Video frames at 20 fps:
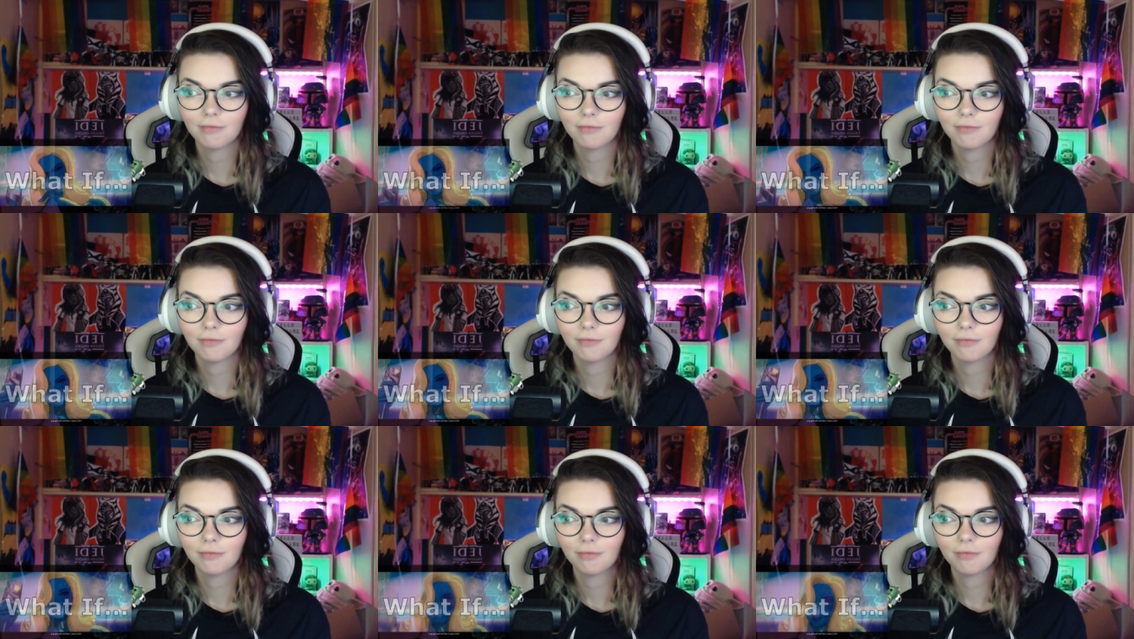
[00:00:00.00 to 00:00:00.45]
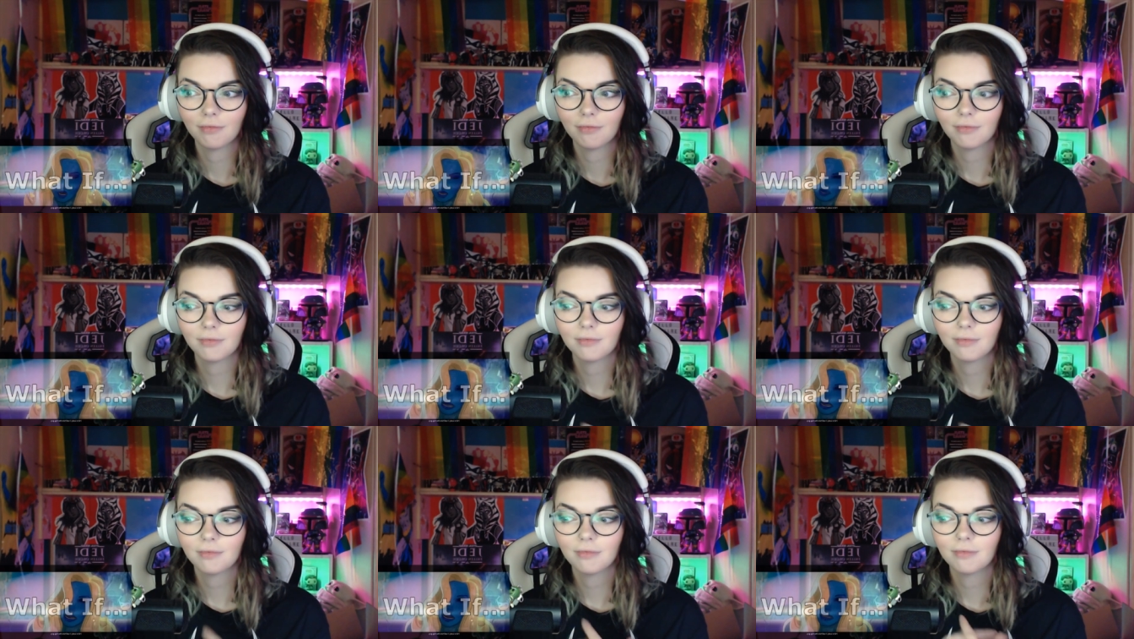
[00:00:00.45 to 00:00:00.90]
He's
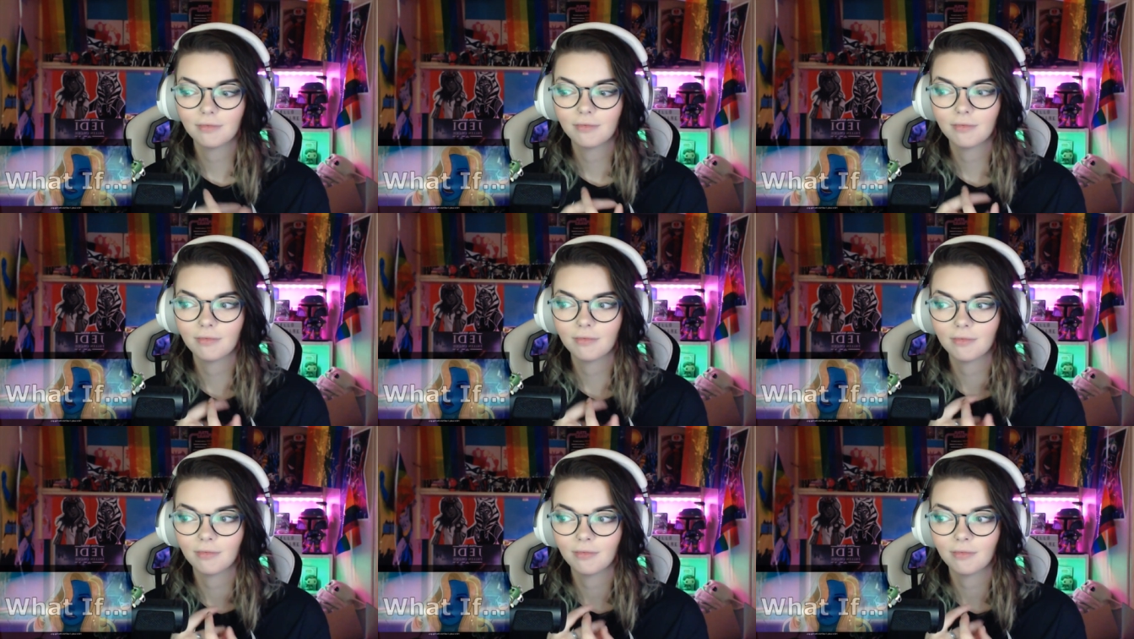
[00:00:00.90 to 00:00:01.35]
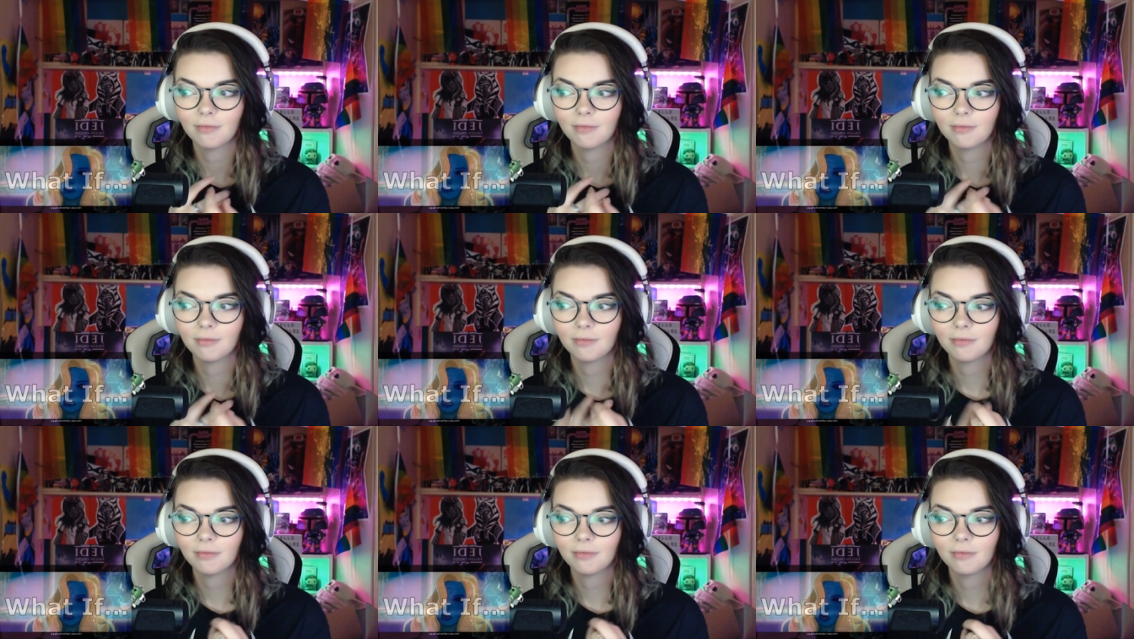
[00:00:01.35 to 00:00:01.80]
lucky I call
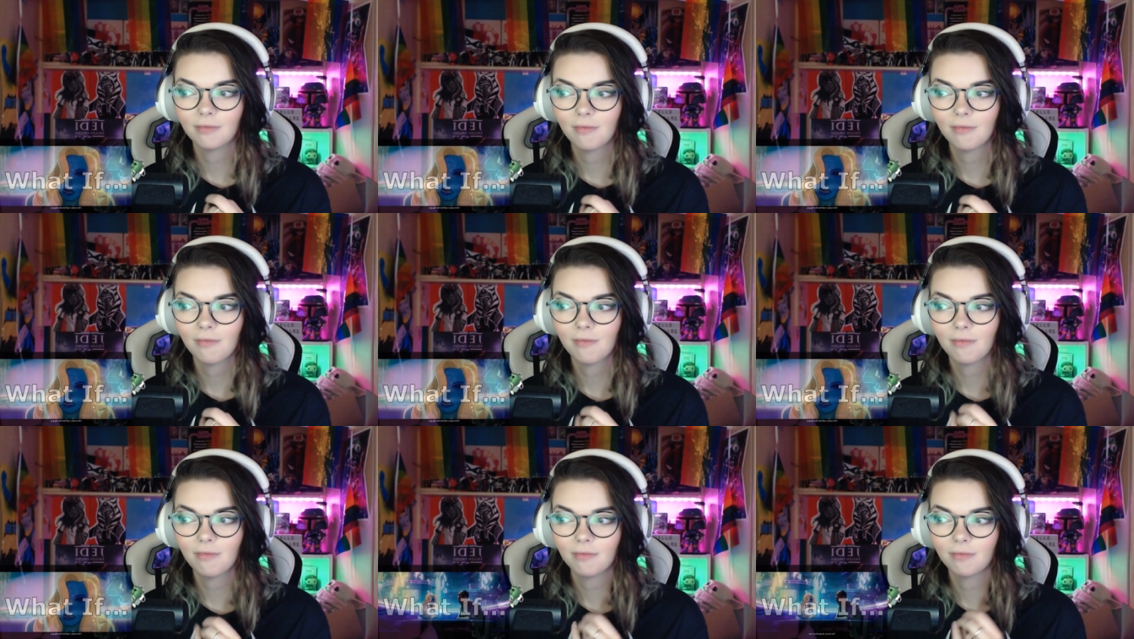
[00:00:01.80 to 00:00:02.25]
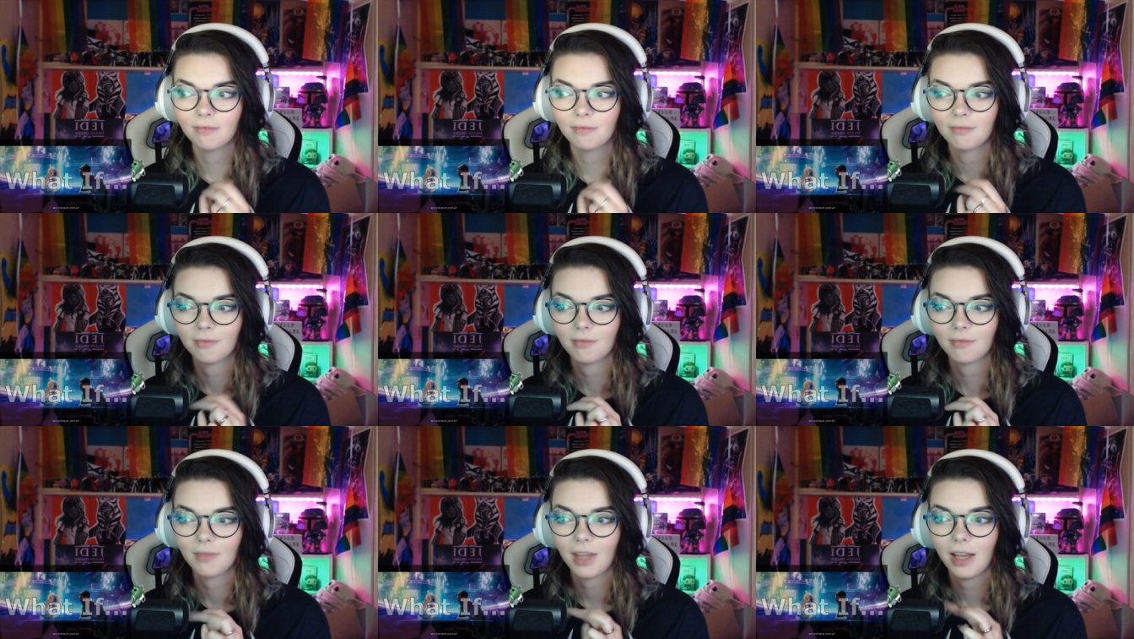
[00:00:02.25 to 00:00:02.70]
him the big guy.
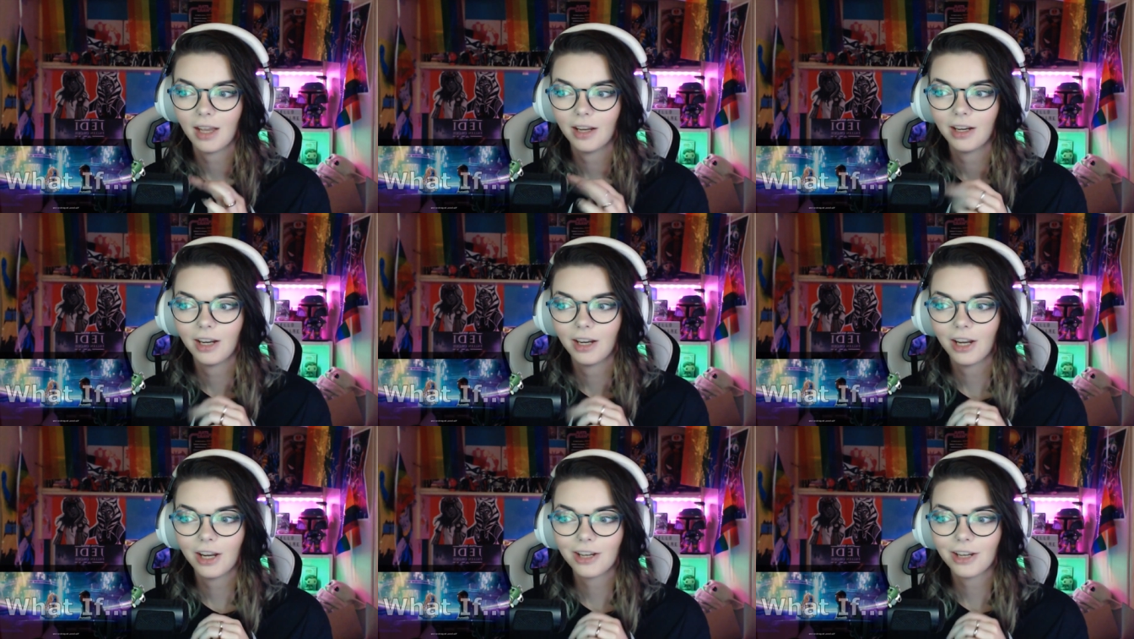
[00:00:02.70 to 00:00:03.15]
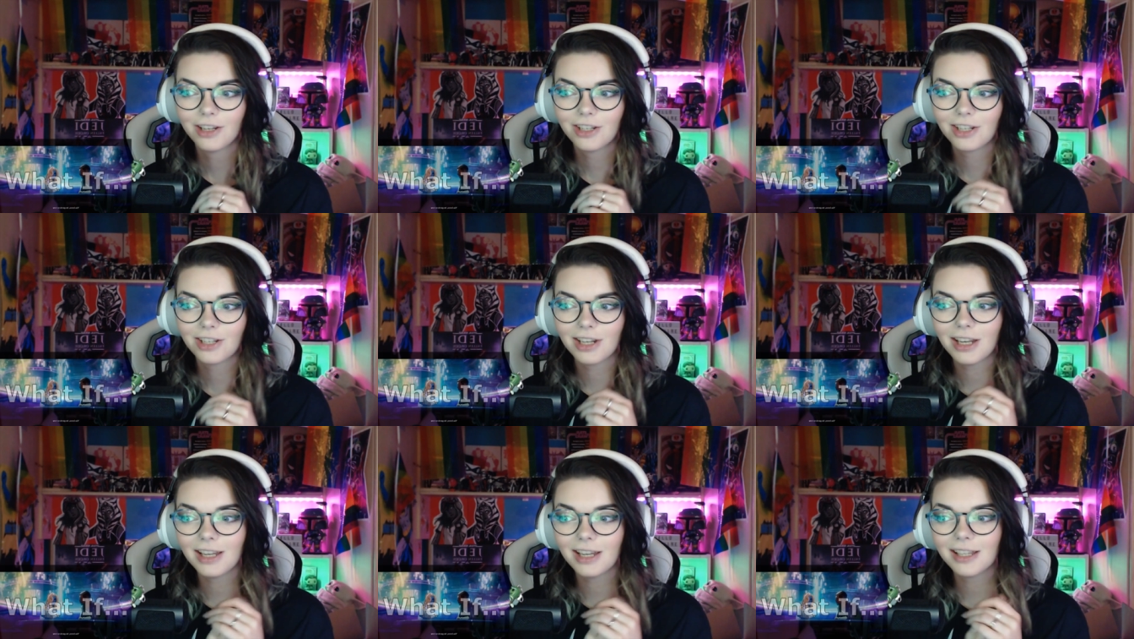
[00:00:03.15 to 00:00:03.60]
You know he got
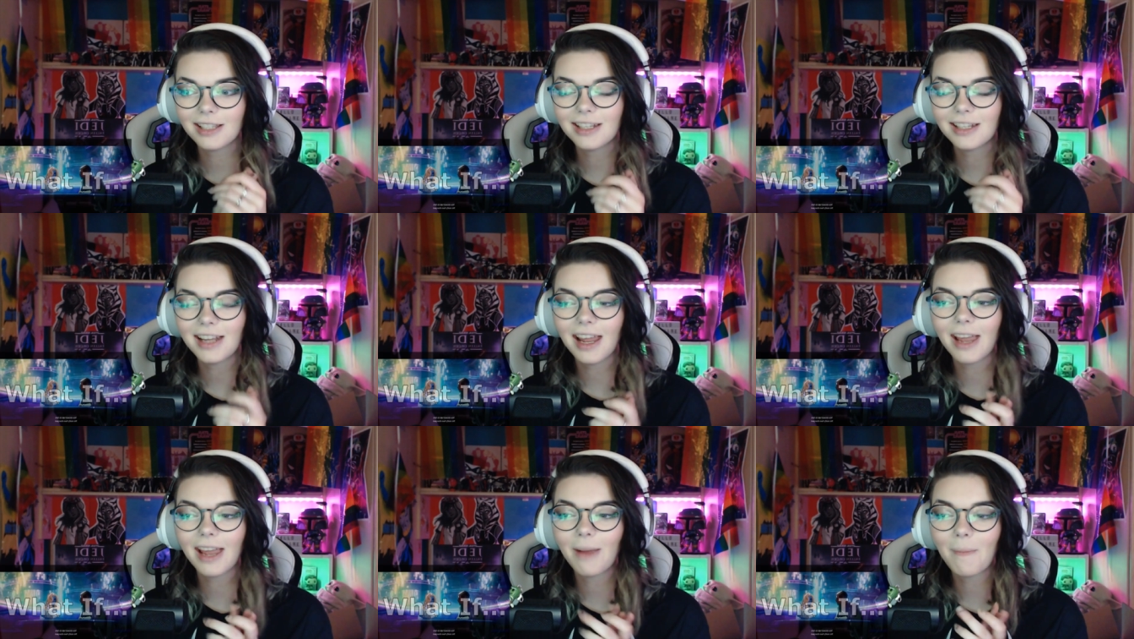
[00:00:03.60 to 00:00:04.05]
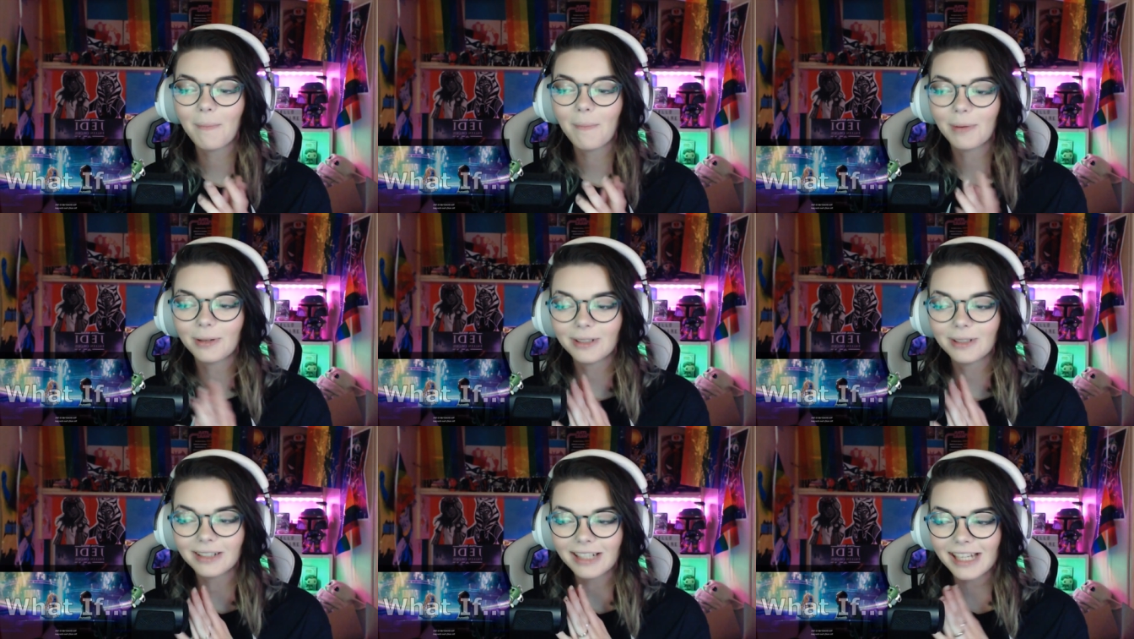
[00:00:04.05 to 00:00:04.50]
She's damn
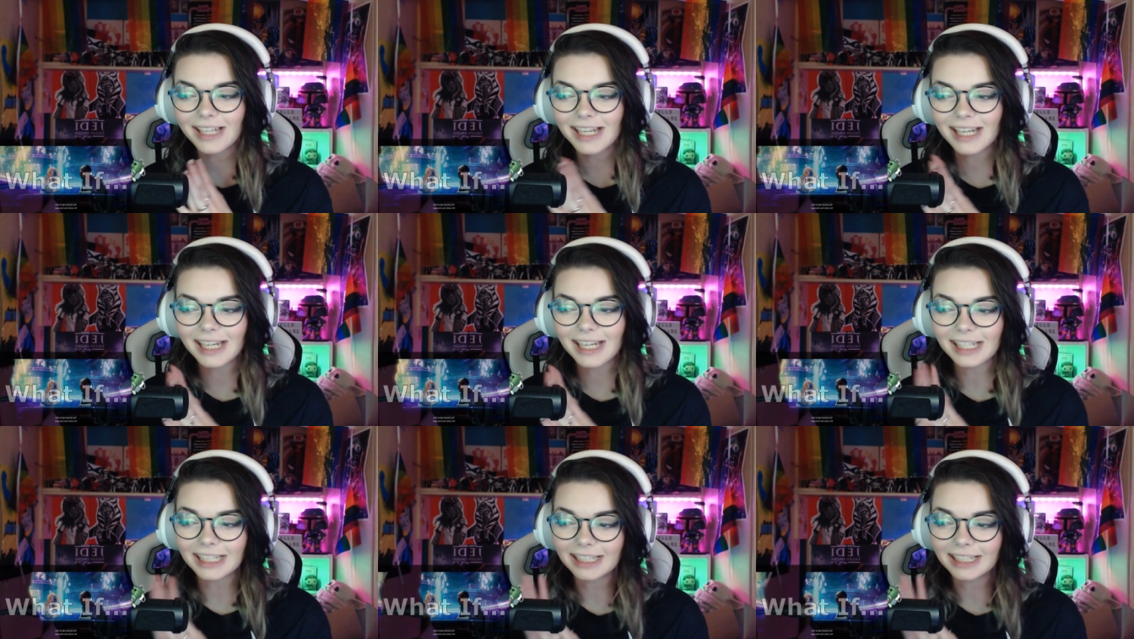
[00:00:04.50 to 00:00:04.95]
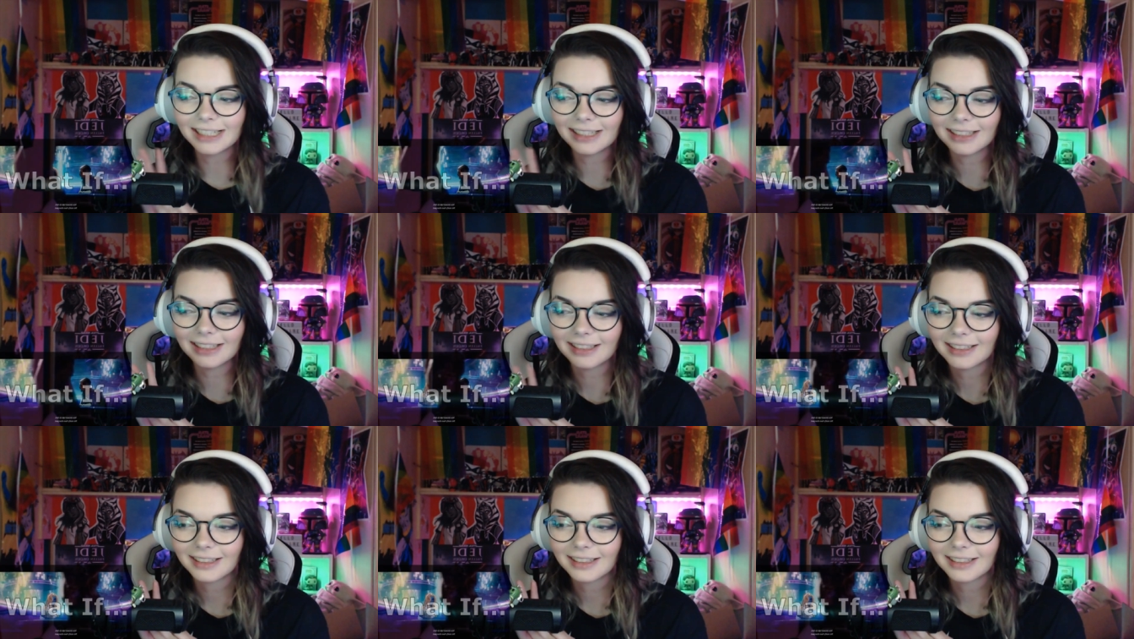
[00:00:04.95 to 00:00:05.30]
pretty.